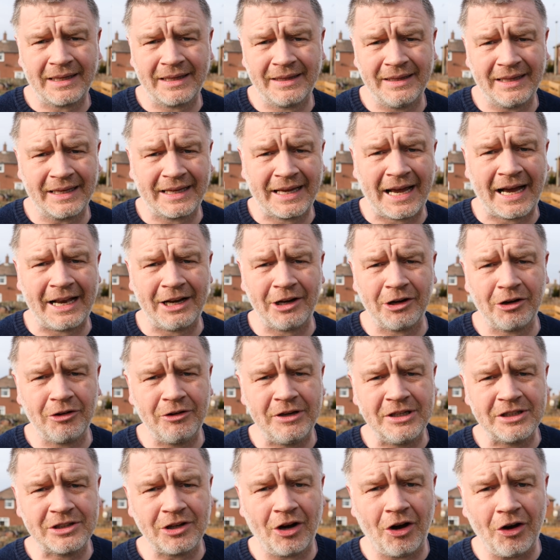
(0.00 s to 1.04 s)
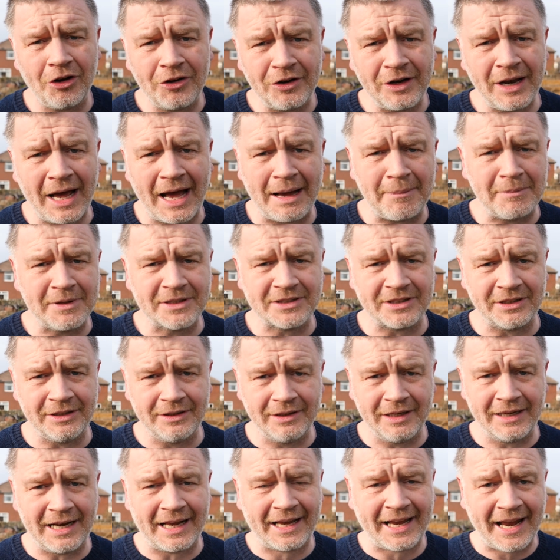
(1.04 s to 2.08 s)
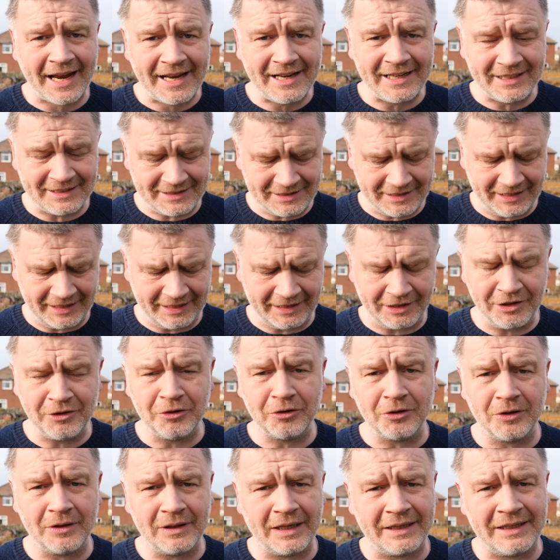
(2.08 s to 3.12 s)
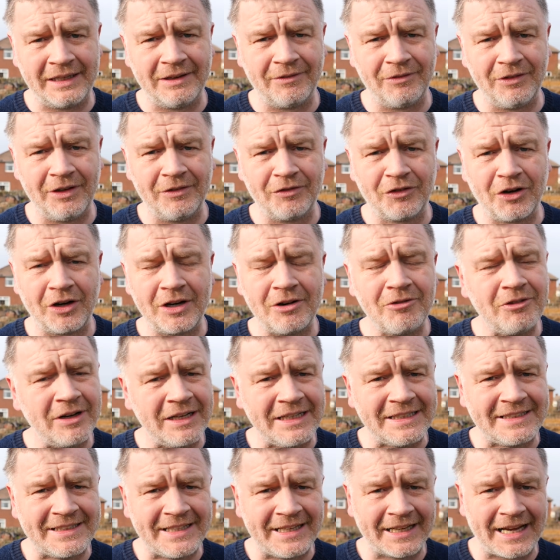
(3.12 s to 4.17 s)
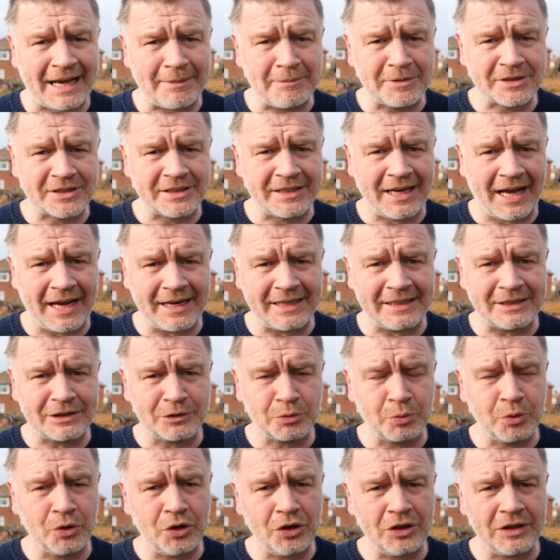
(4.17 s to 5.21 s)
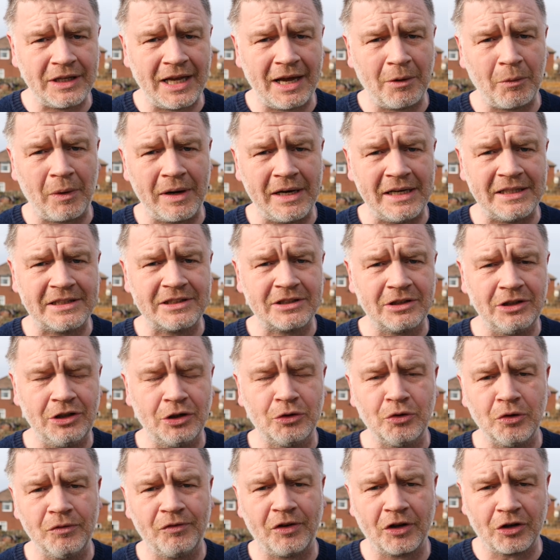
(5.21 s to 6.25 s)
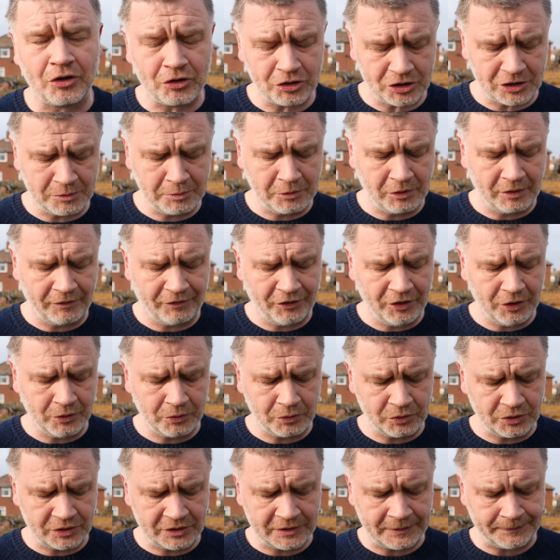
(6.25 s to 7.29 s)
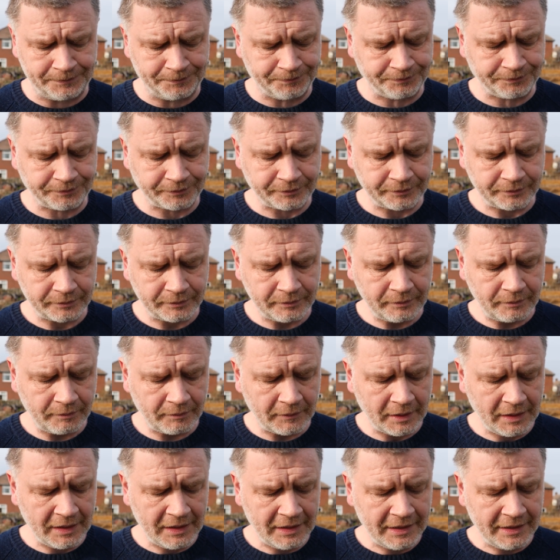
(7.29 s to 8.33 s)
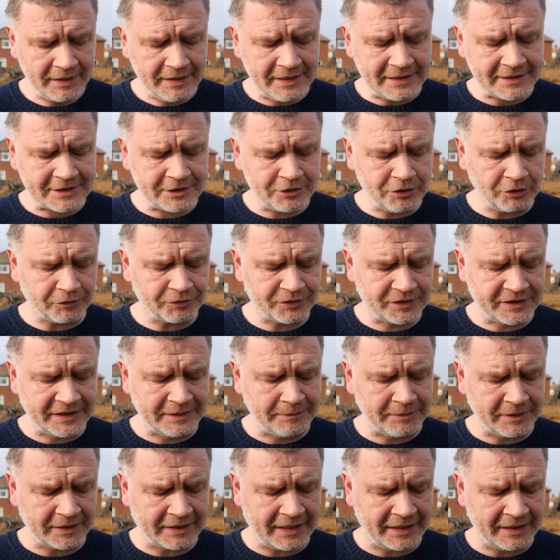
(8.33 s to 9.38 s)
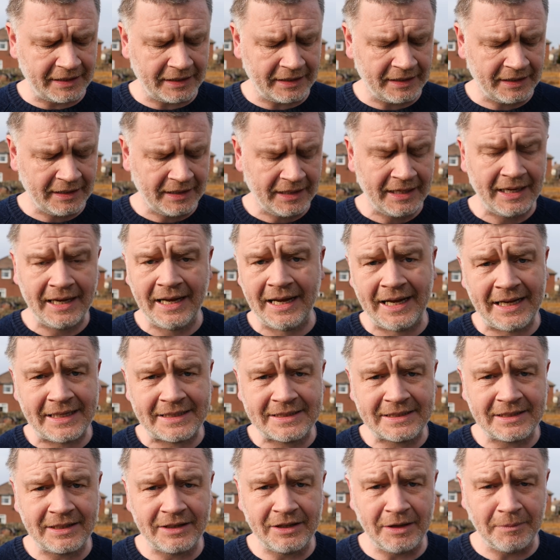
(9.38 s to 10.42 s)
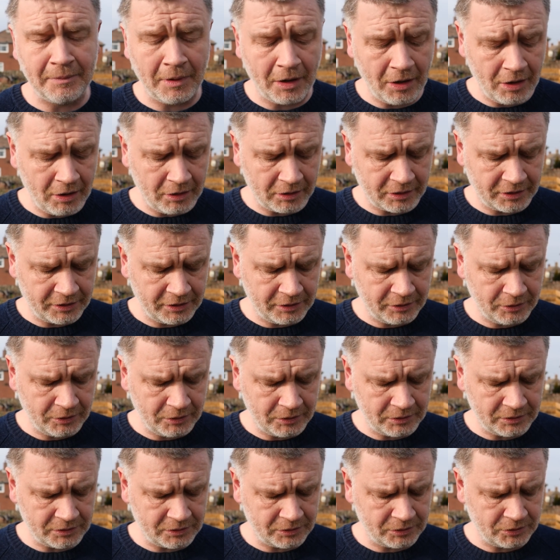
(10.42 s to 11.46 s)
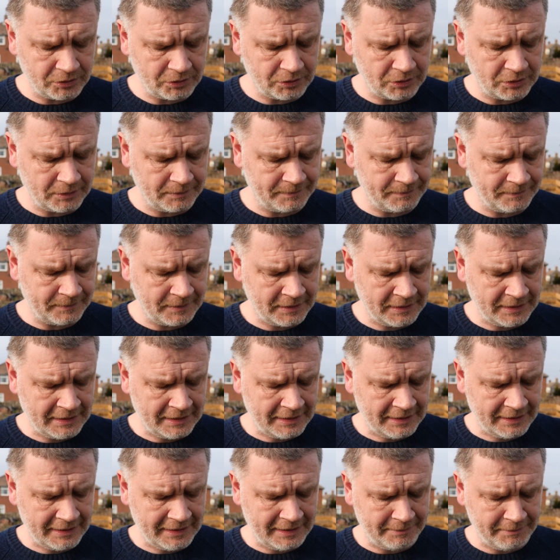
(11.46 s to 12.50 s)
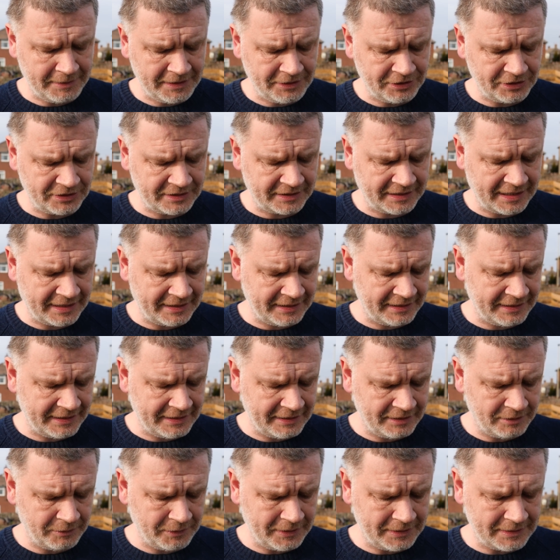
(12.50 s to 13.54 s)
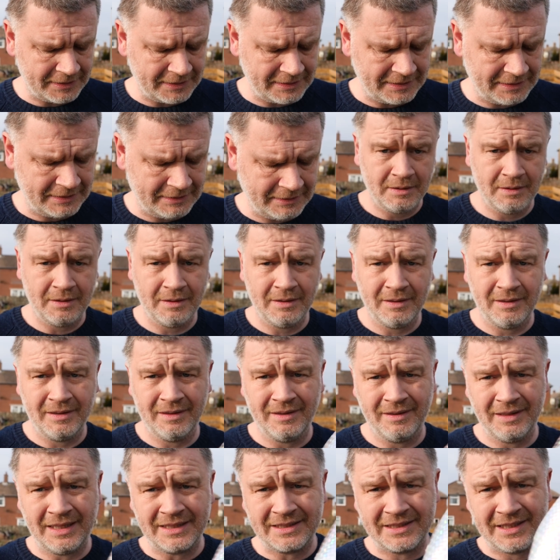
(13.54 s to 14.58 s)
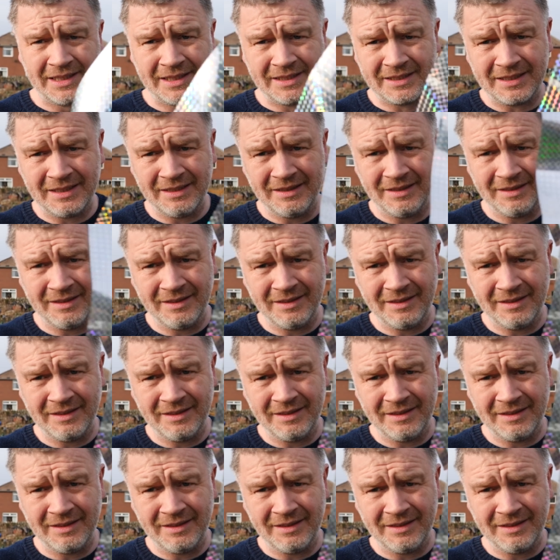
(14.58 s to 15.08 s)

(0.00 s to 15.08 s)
the categories on Amazon, and I kind of take, you know, you've got to really take Amazon at its word there when it's you're going for custom reviews. This stuff seemed to kind of hit the mark, you know. So let me just get it into it. That's it.